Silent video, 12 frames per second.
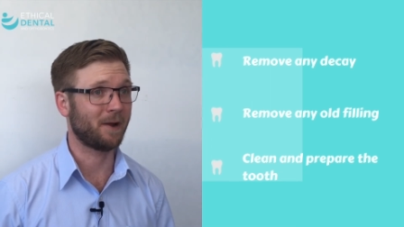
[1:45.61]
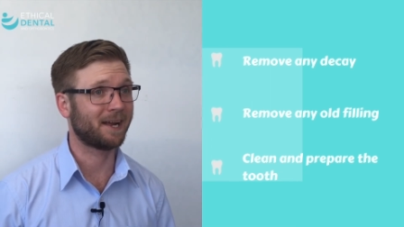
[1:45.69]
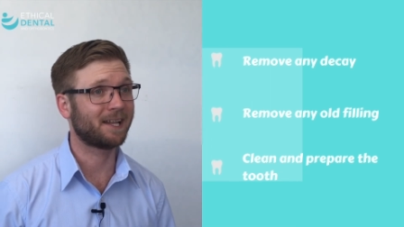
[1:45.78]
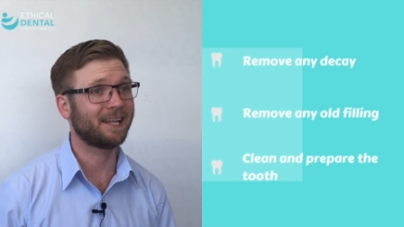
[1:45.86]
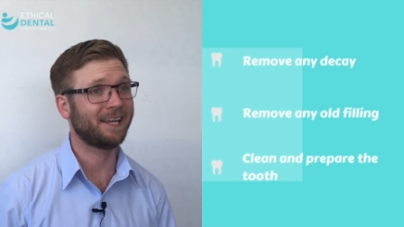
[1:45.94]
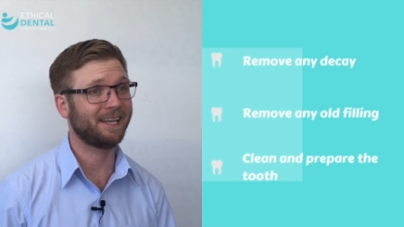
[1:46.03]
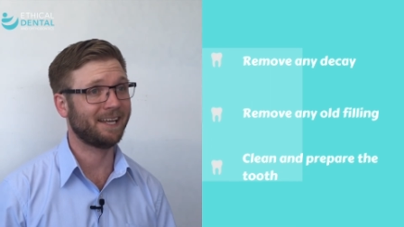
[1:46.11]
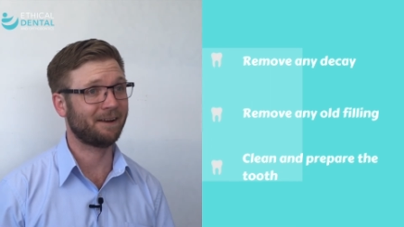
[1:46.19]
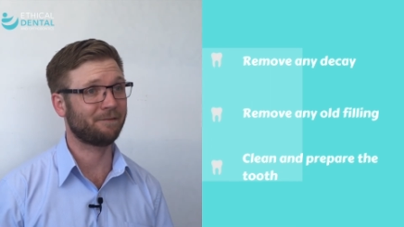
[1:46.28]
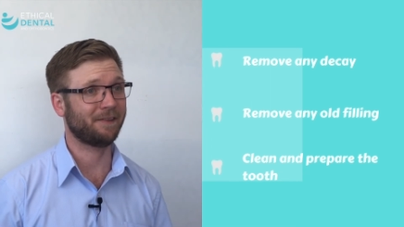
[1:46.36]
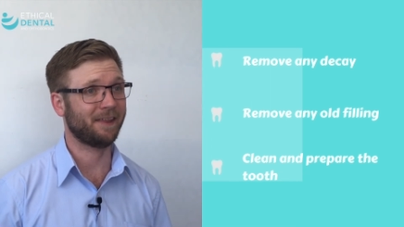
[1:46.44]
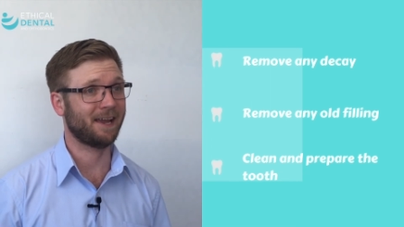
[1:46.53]
We're cleaning
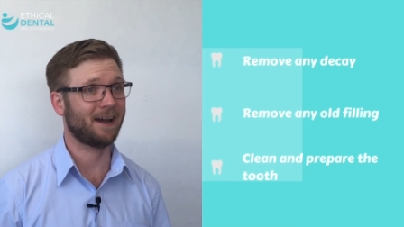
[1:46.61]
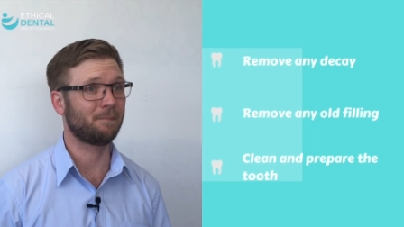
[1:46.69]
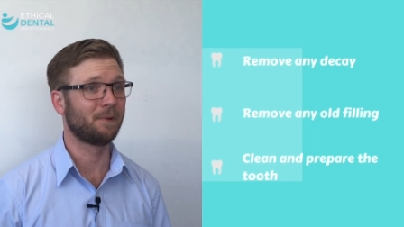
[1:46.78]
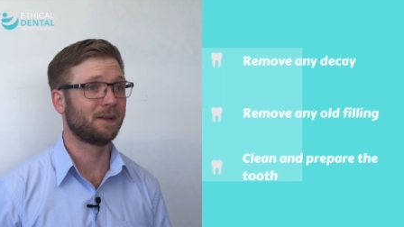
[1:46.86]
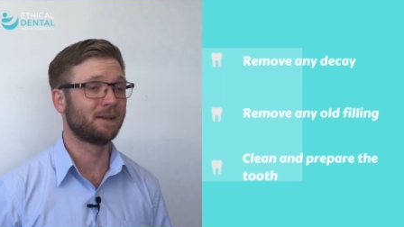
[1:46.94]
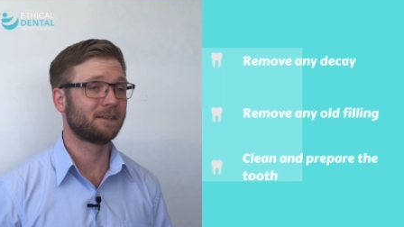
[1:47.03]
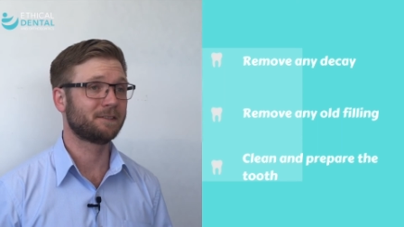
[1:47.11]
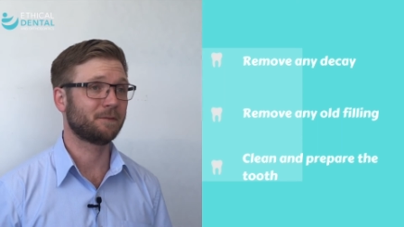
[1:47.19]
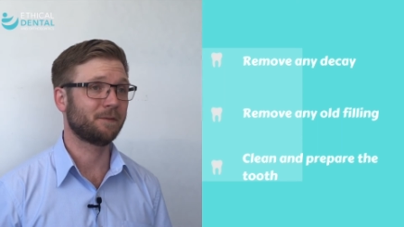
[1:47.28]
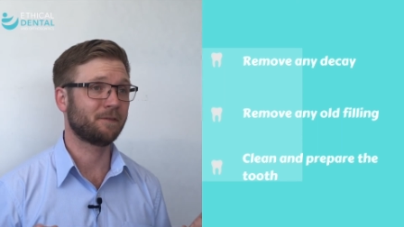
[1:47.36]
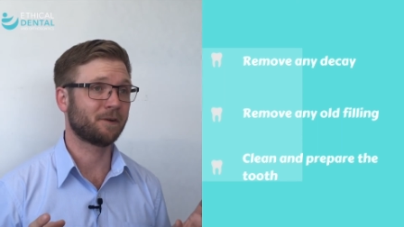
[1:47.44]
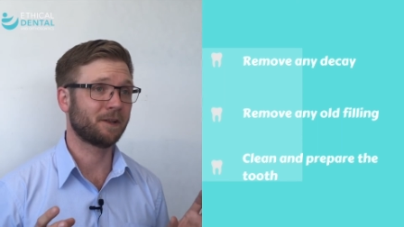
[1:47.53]
everything up so
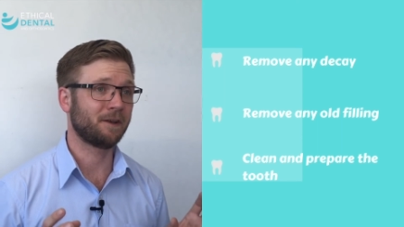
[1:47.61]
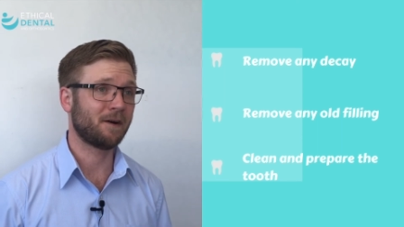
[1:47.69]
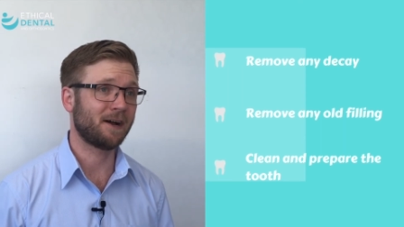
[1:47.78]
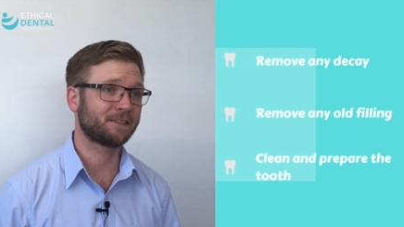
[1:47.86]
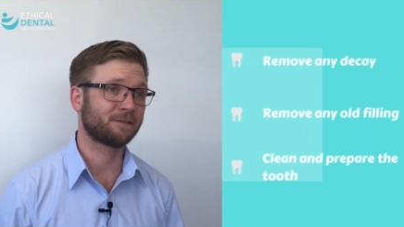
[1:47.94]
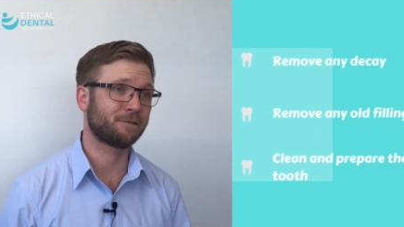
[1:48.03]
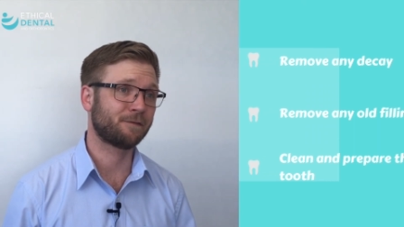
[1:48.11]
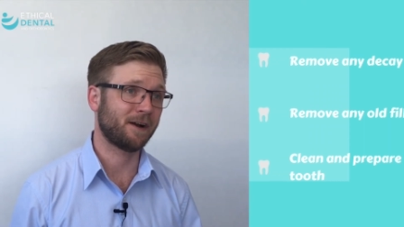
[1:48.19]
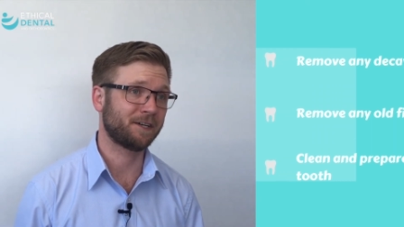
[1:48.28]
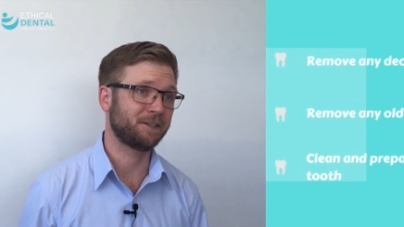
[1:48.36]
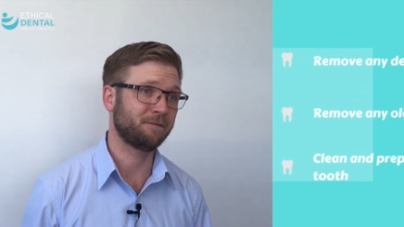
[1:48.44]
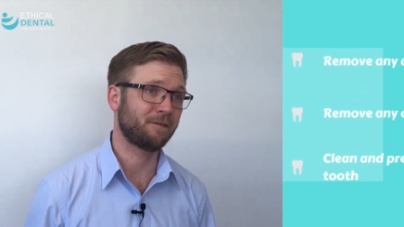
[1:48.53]
we've got a nice
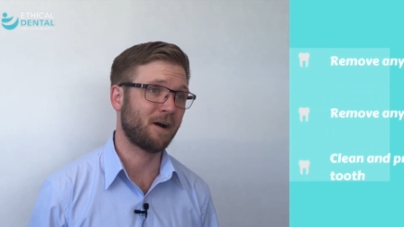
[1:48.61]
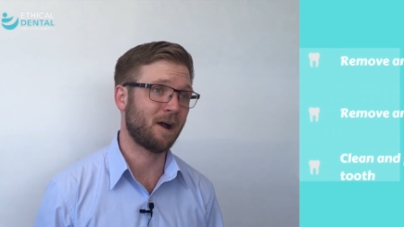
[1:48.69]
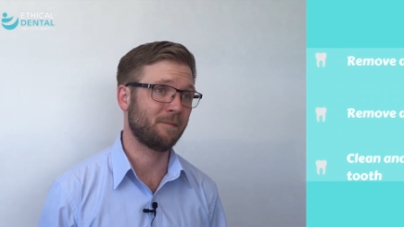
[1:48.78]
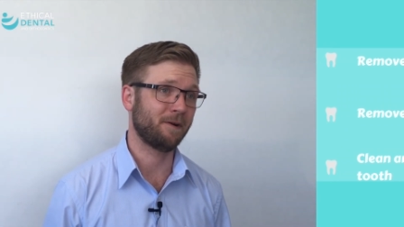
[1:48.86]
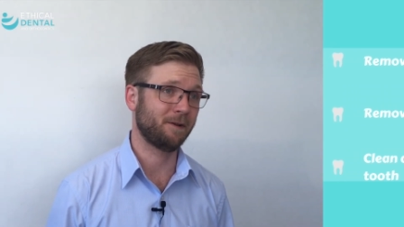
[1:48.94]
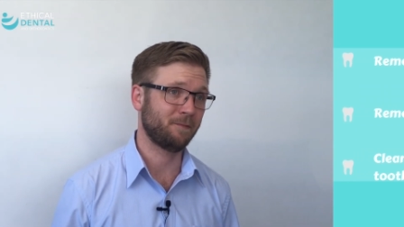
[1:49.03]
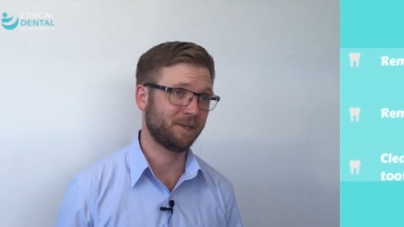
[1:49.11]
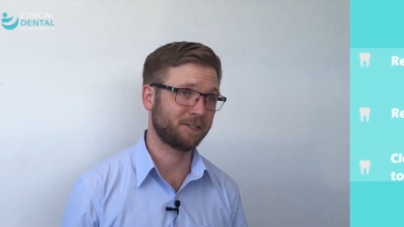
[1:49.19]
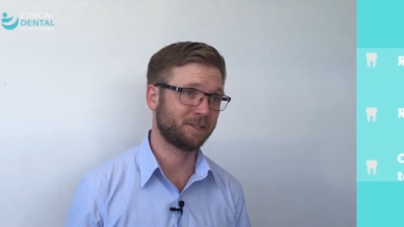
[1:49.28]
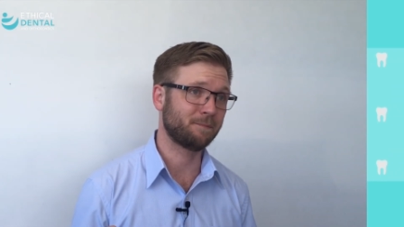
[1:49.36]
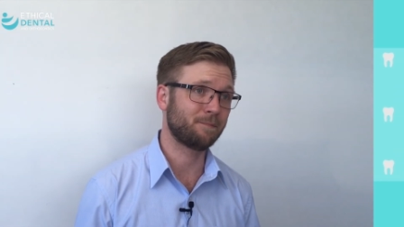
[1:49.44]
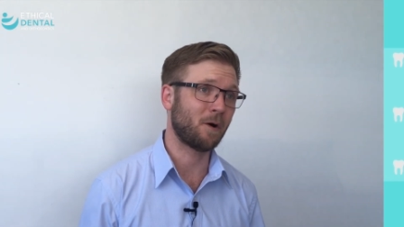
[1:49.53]
fresh environment in
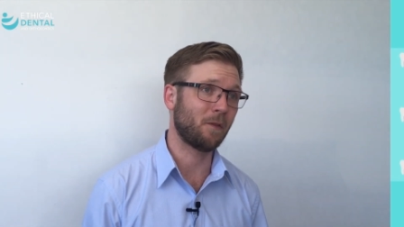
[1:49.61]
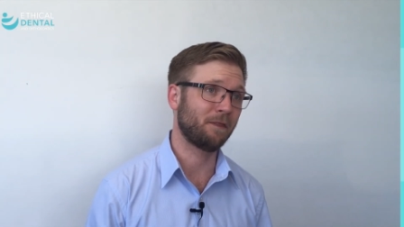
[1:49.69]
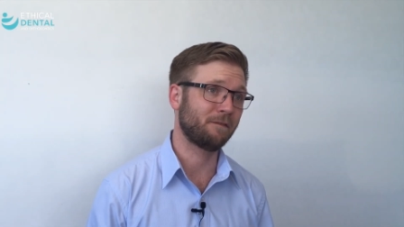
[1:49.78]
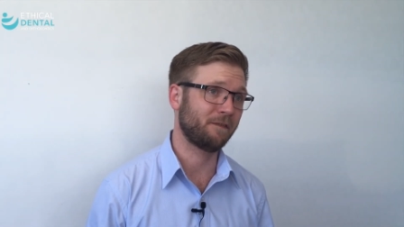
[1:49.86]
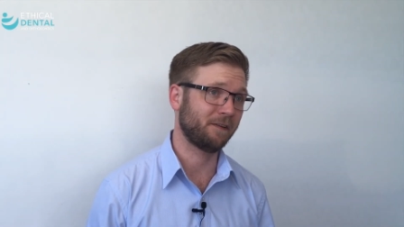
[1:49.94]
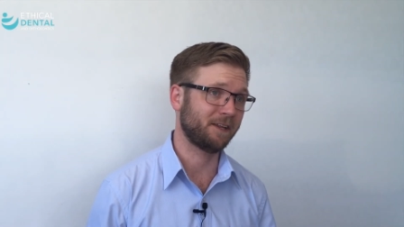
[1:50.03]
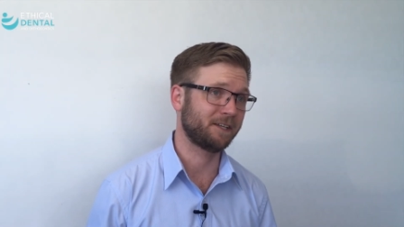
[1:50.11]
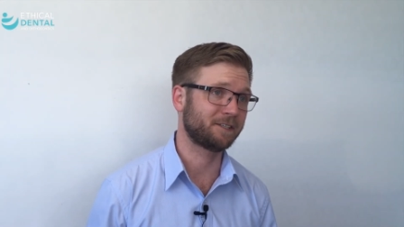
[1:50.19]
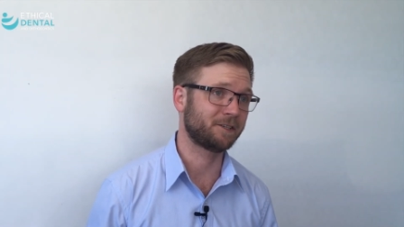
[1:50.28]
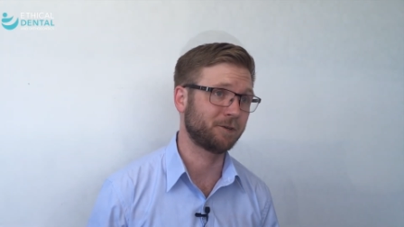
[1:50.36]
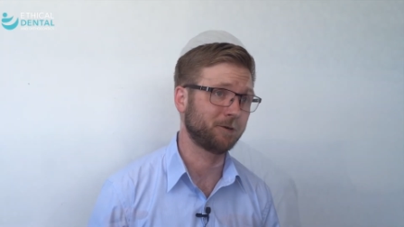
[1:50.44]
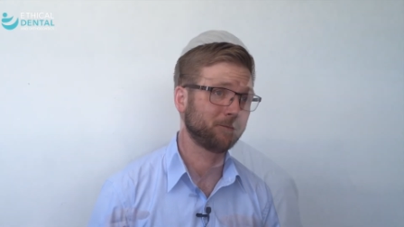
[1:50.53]
which to bond the filling
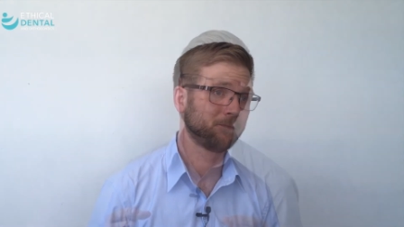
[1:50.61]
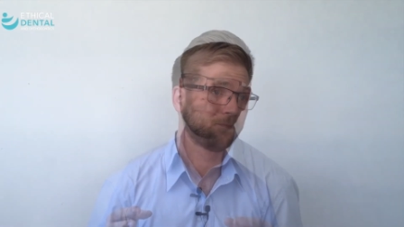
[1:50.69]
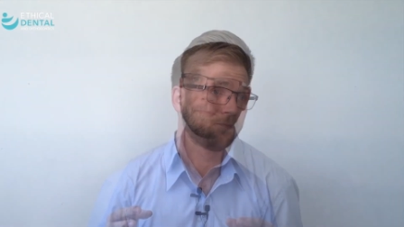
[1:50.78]
to.